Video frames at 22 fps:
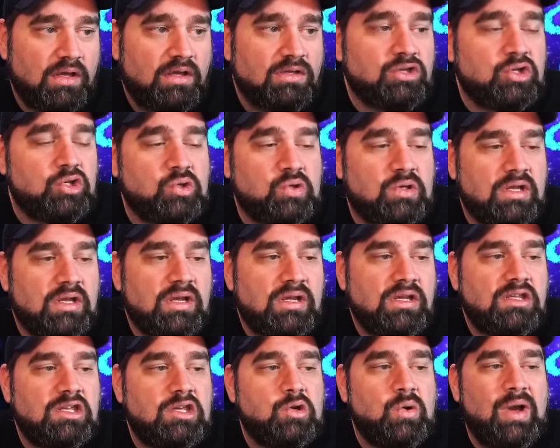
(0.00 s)
Dude,
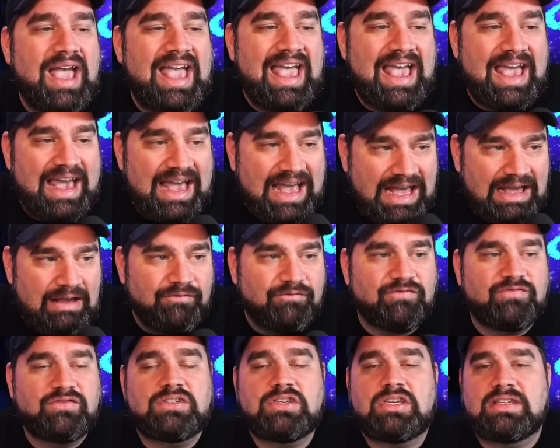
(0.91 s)
you
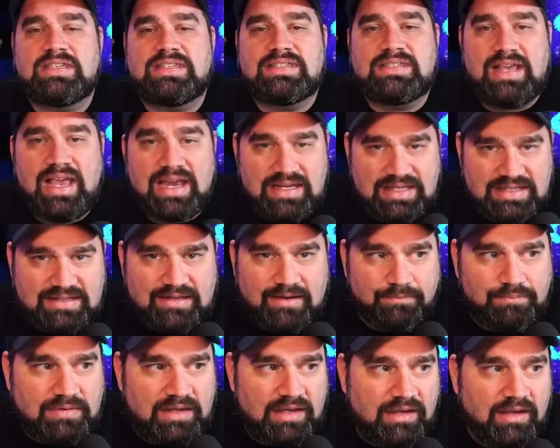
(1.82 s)
have to say
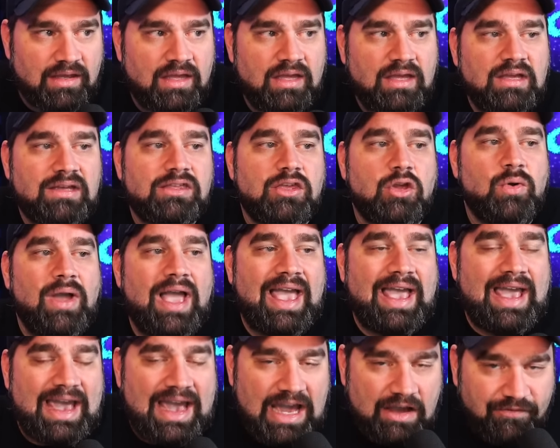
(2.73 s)
something. You
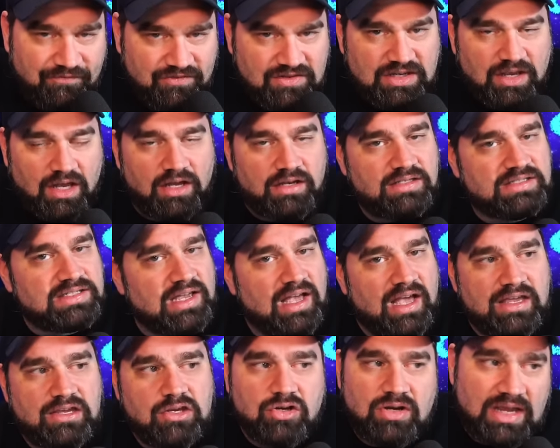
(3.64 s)
have to
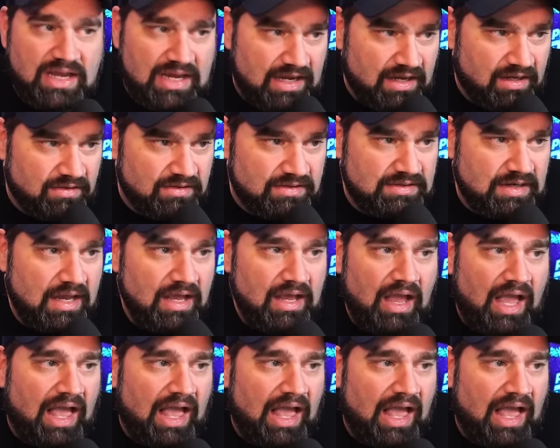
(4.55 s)
untie your hands.